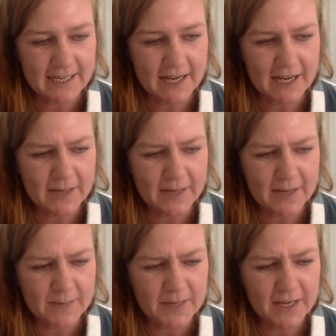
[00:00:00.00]
um,
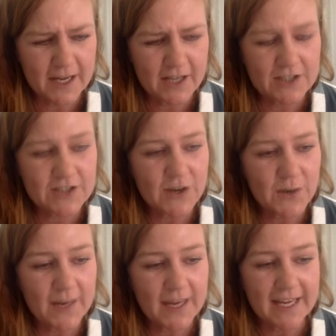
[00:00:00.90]

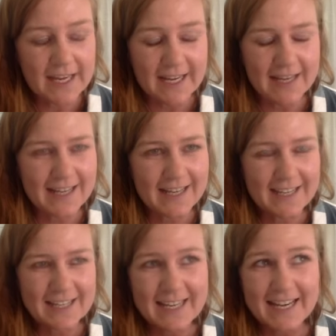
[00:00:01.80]
so it,
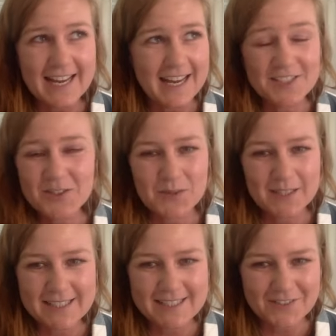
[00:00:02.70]
it is
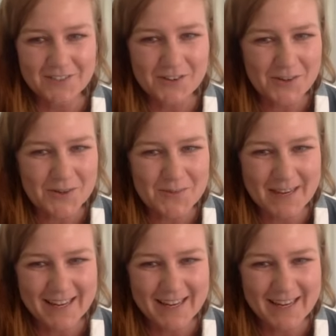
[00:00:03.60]
really difficult